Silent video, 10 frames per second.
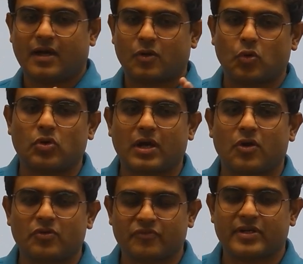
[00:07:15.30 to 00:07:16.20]
go
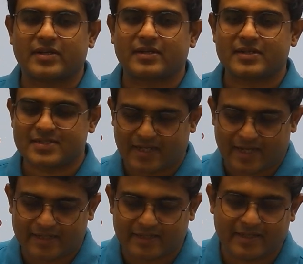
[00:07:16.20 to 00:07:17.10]
down workers
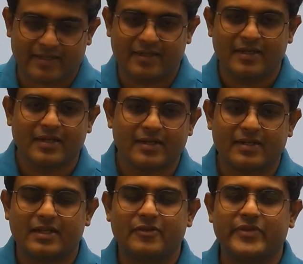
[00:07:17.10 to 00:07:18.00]
and the
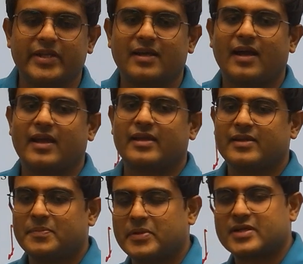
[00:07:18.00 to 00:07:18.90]
delivery guy.
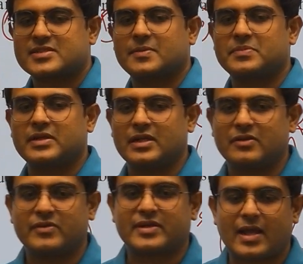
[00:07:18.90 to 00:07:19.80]
Picks up the delivery.
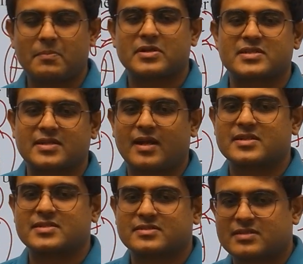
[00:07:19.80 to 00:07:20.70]
Timer
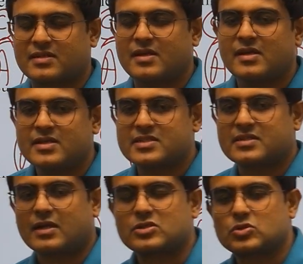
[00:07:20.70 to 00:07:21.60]
starts
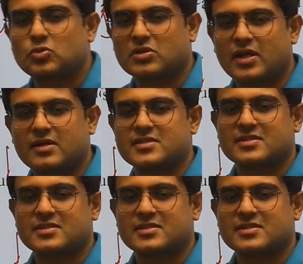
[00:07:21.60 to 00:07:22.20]
to run.